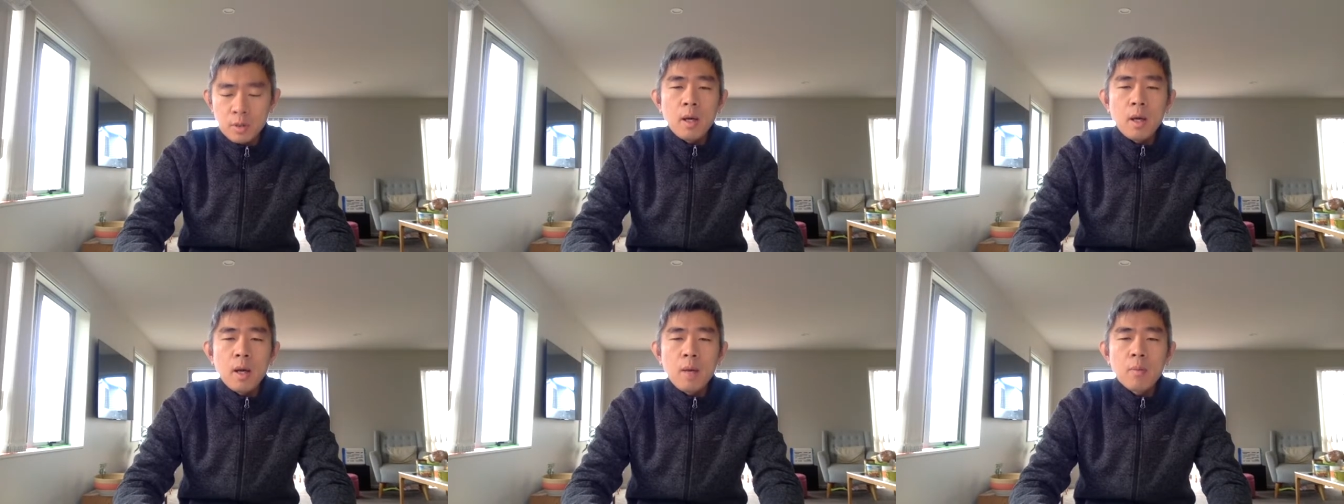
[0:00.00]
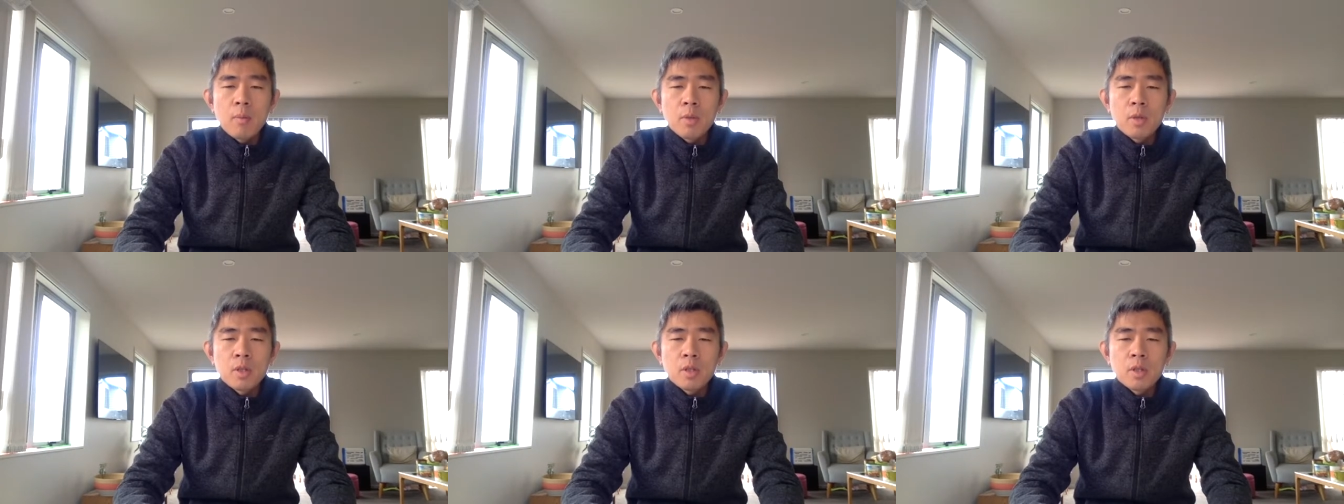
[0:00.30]

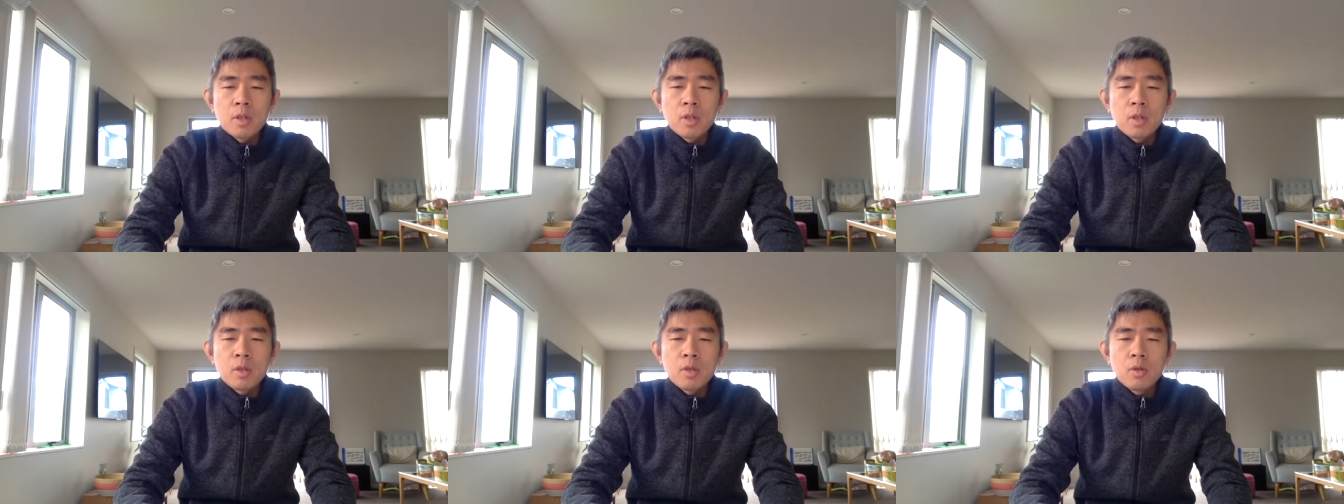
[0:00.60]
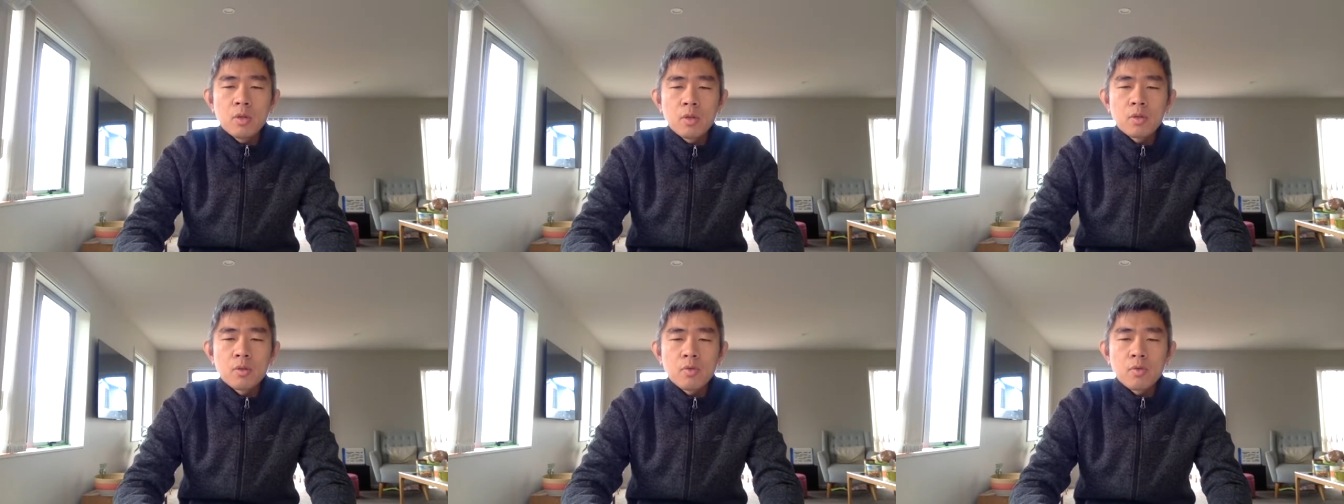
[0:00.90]
and machine
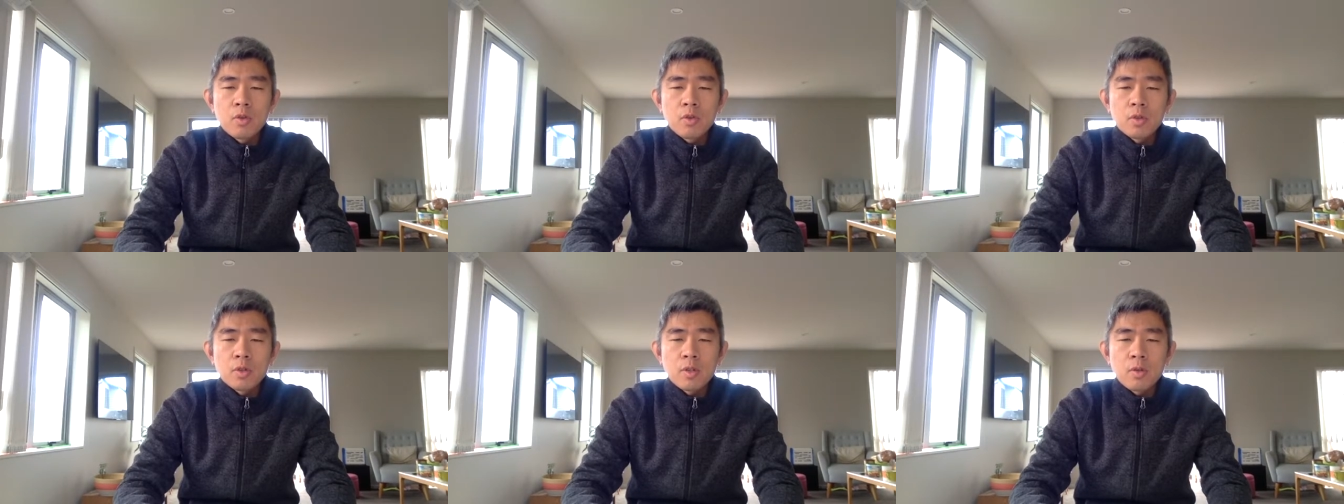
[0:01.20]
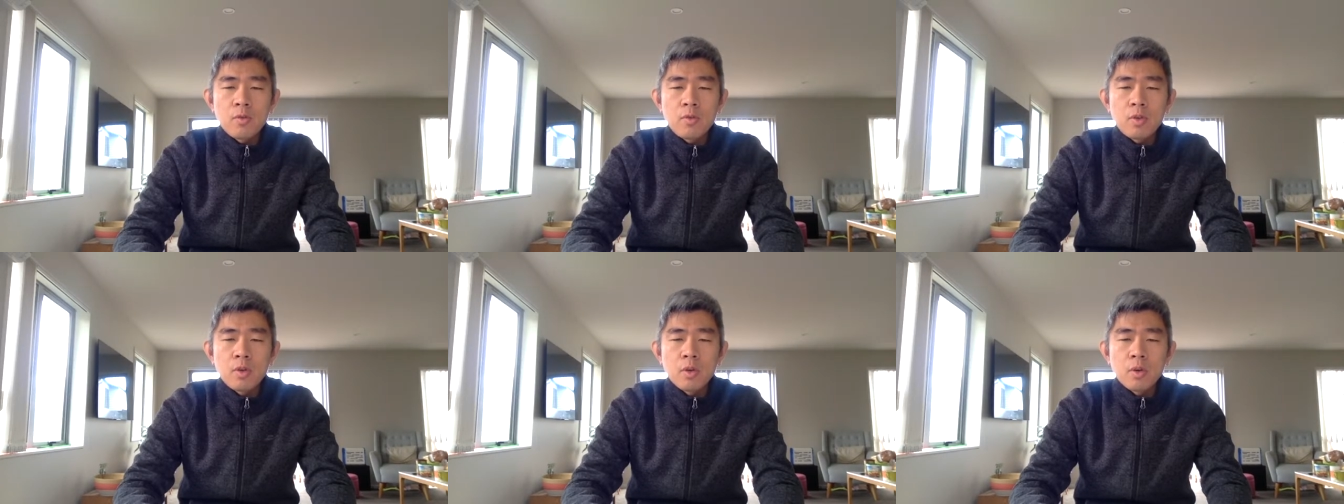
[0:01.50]
use fossil
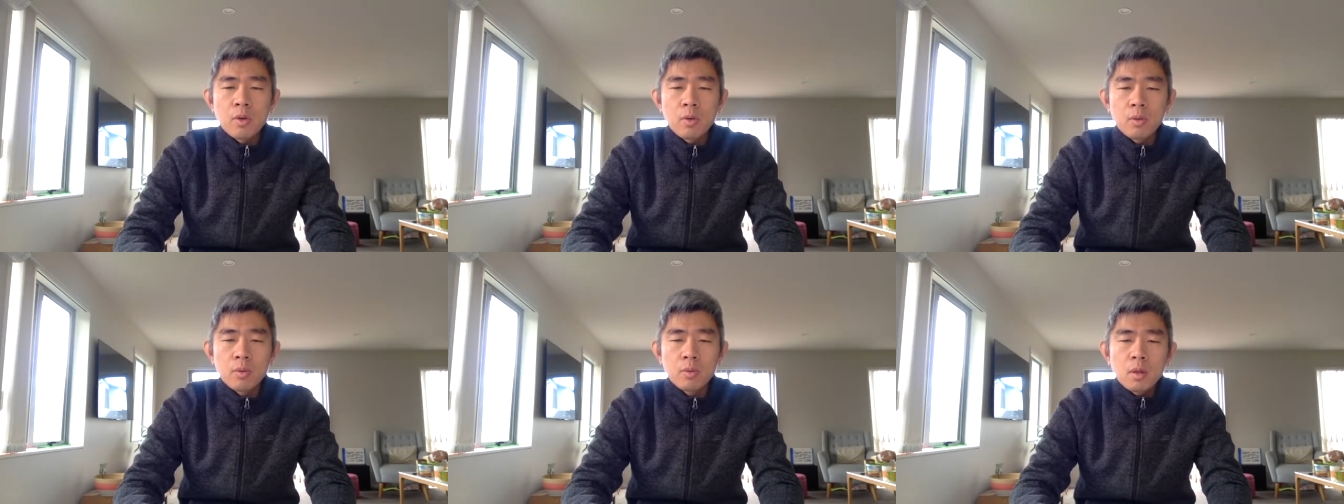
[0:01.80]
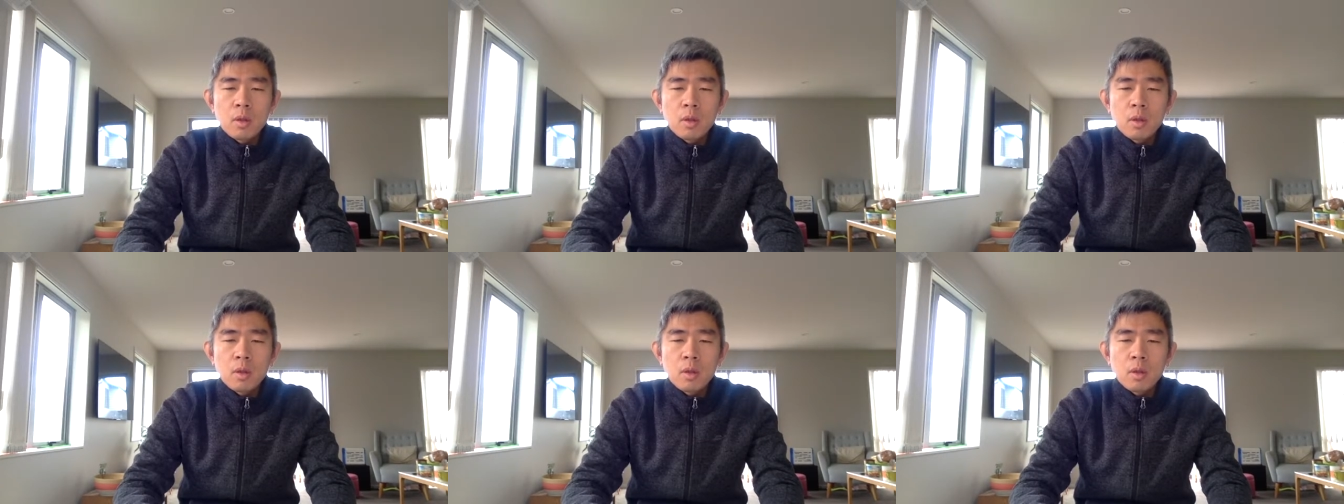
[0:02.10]
fuel.